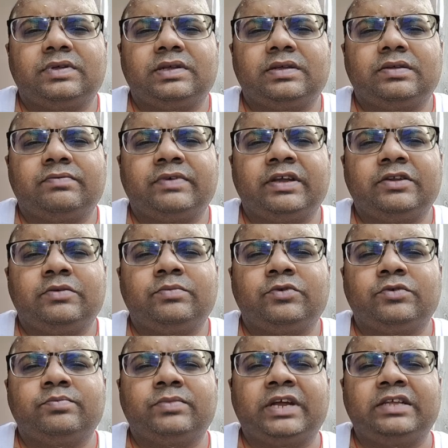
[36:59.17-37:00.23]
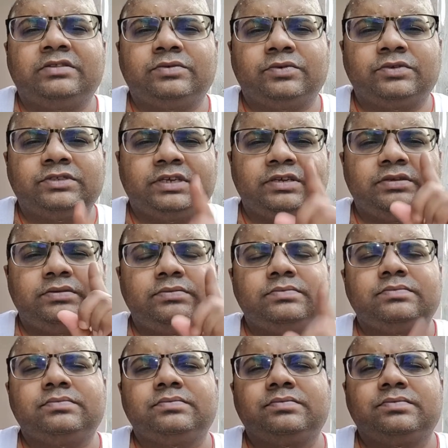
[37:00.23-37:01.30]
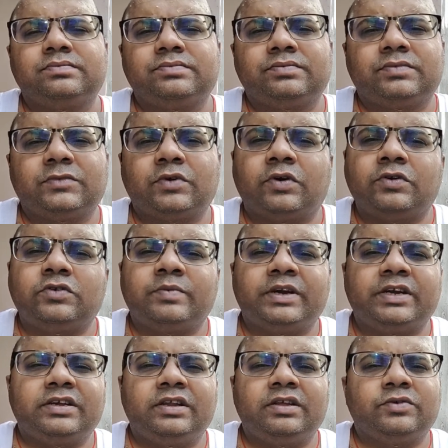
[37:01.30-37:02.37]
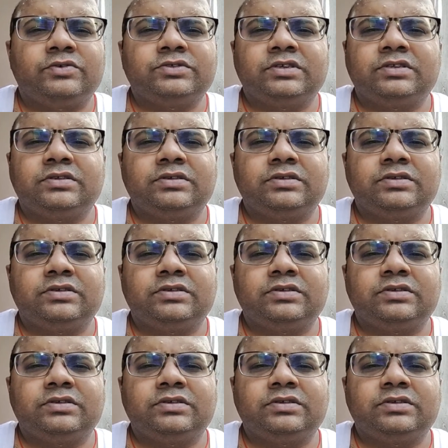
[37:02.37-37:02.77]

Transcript: when your breath goes in, automatically goes in.